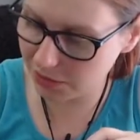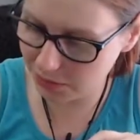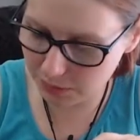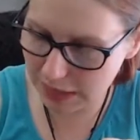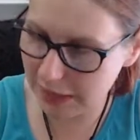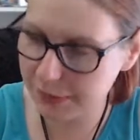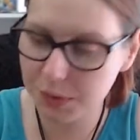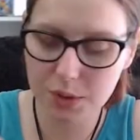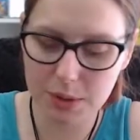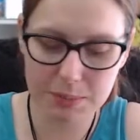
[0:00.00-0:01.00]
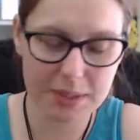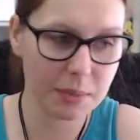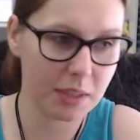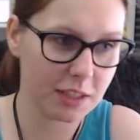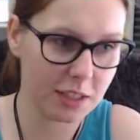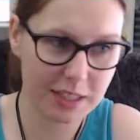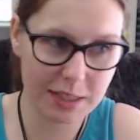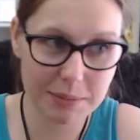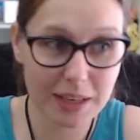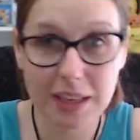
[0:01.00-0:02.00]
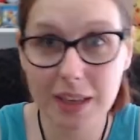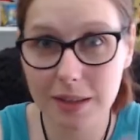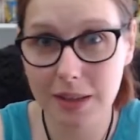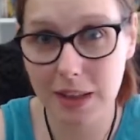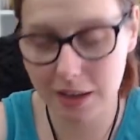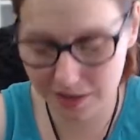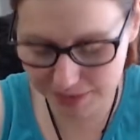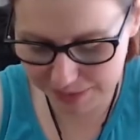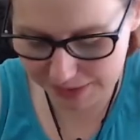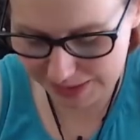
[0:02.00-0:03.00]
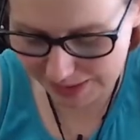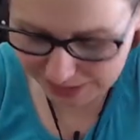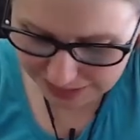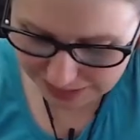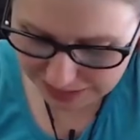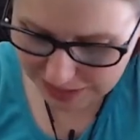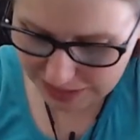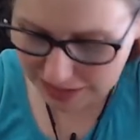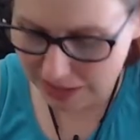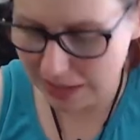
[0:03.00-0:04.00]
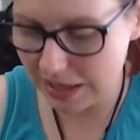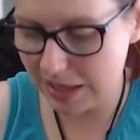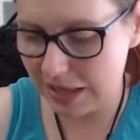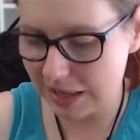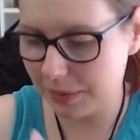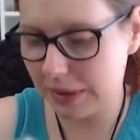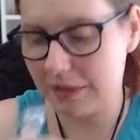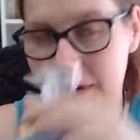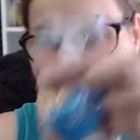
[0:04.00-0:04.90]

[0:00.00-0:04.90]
we have some similar in denmark i love them still uh, we have a little